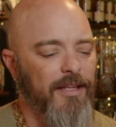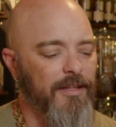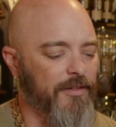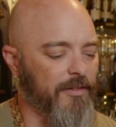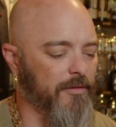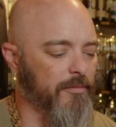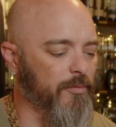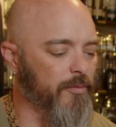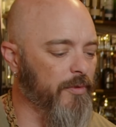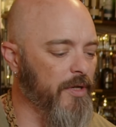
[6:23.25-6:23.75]
That is
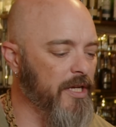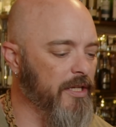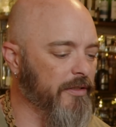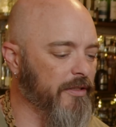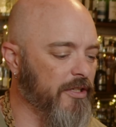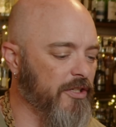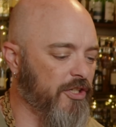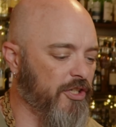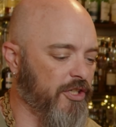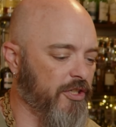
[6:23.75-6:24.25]
a
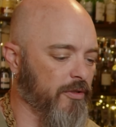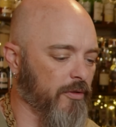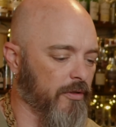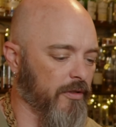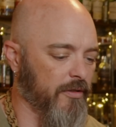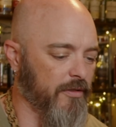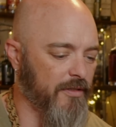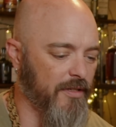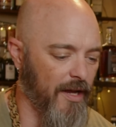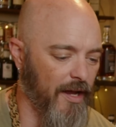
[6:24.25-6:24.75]
really
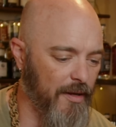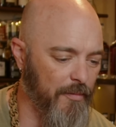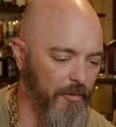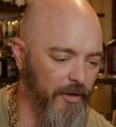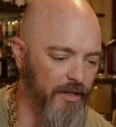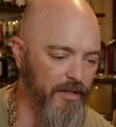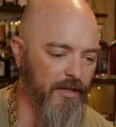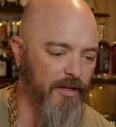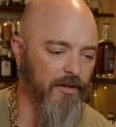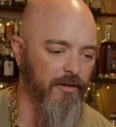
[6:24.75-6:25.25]
short time
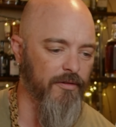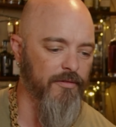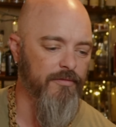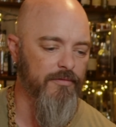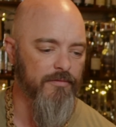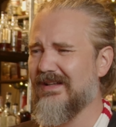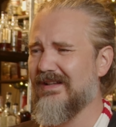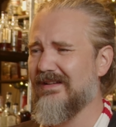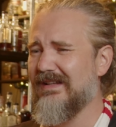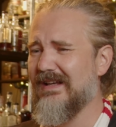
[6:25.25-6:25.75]
window.
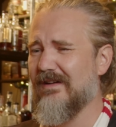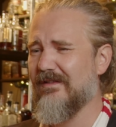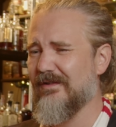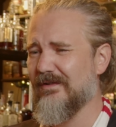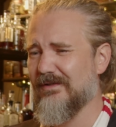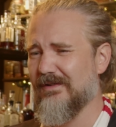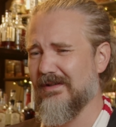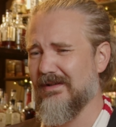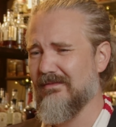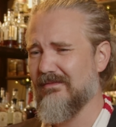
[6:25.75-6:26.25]
like it now,
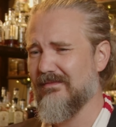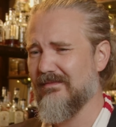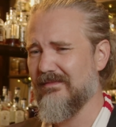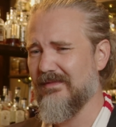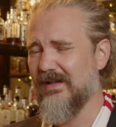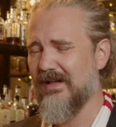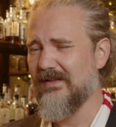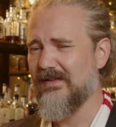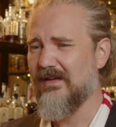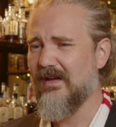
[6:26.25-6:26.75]
there's a
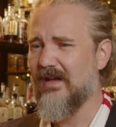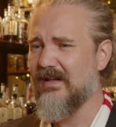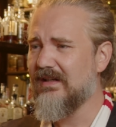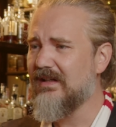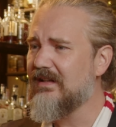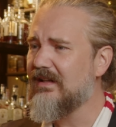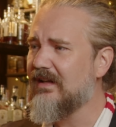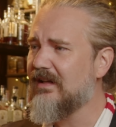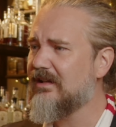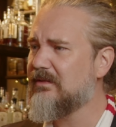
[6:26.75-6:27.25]
nice
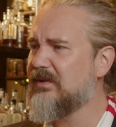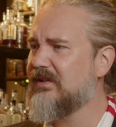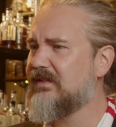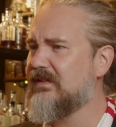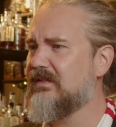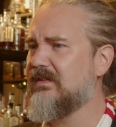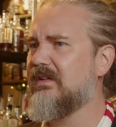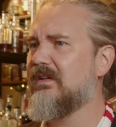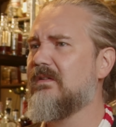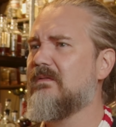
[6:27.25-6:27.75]
honey element
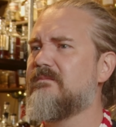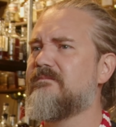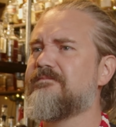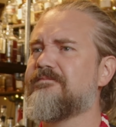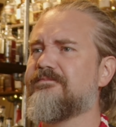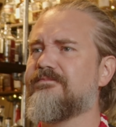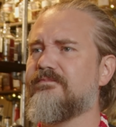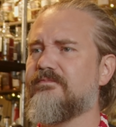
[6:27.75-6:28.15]
in there.